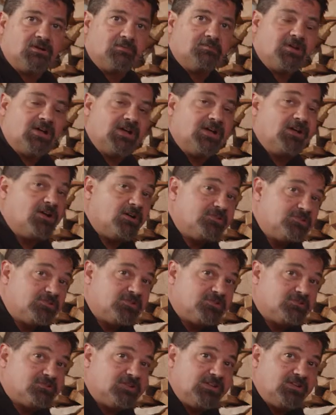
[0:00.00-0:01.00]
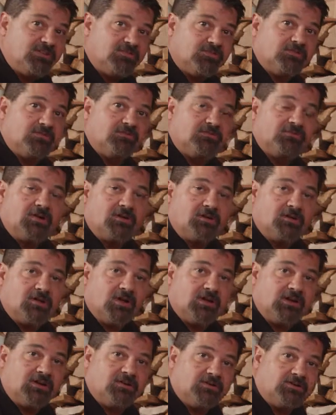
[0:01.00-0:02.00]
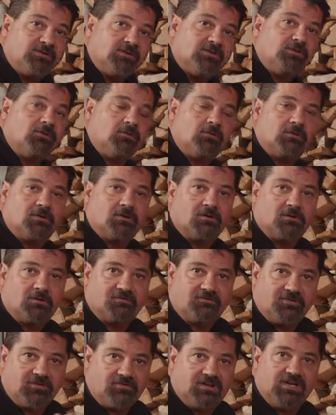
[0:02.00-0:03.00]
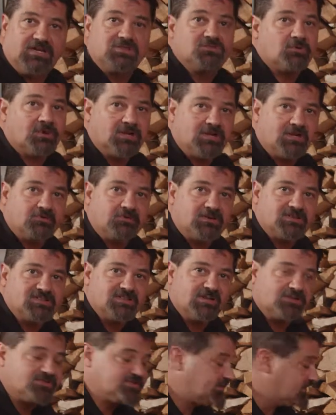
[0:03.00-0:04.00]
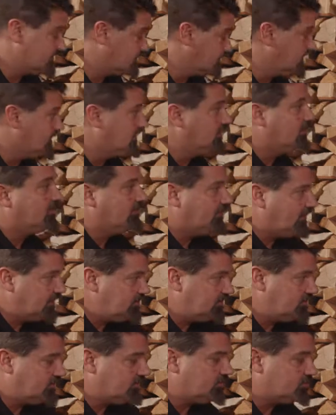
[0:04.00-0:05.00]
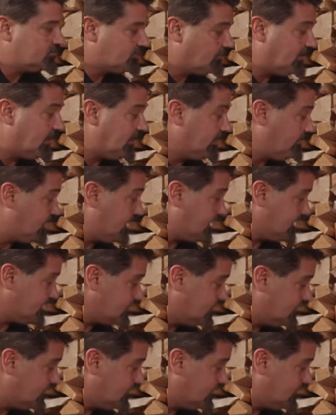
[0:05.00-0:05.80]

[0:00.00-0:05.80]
by 100 degrees Fahrenheit or 15-20 degrees Celsius, then you can close your bypass